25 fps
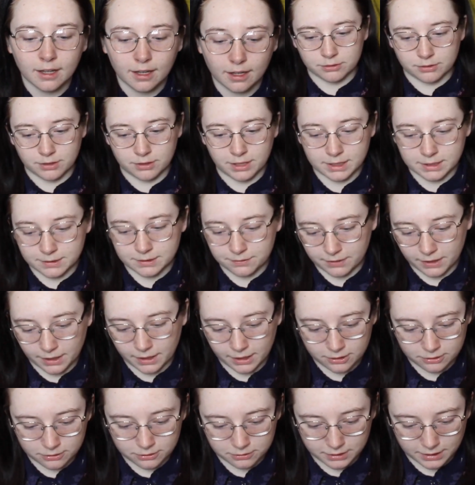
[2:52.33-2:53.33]
This
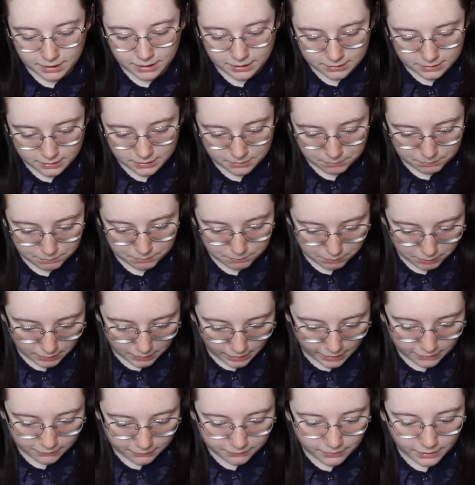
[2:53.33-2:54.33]
vinyl is a
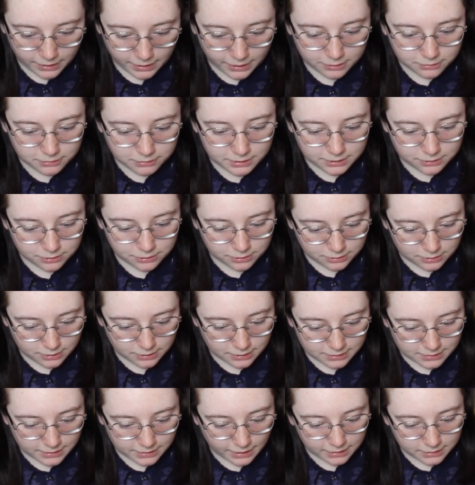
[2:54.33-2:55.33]
black vinyl. It's just the
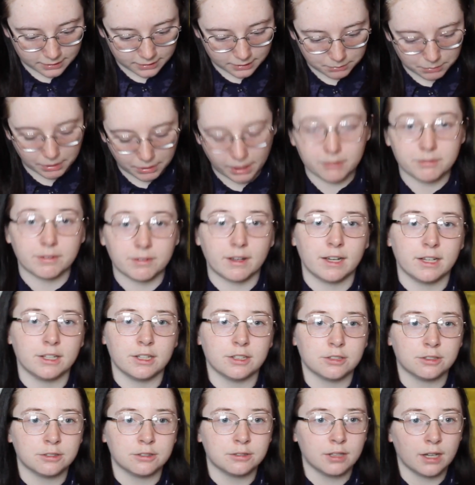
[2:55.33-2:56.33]
standard black
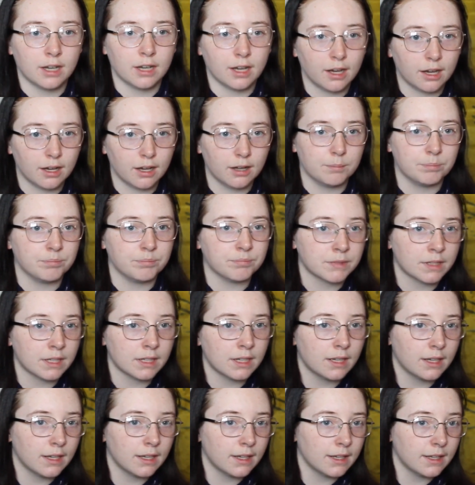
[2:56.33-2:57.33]
vinyl.
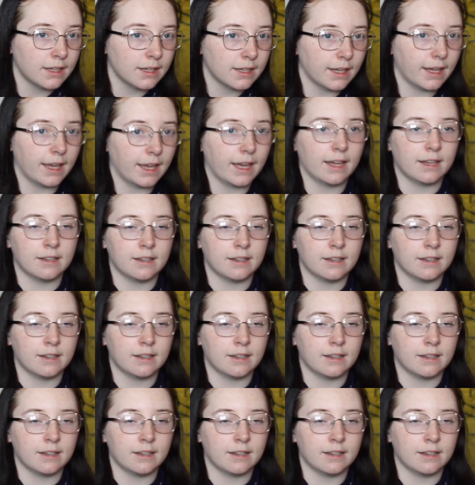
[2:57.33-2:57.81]
Yeah.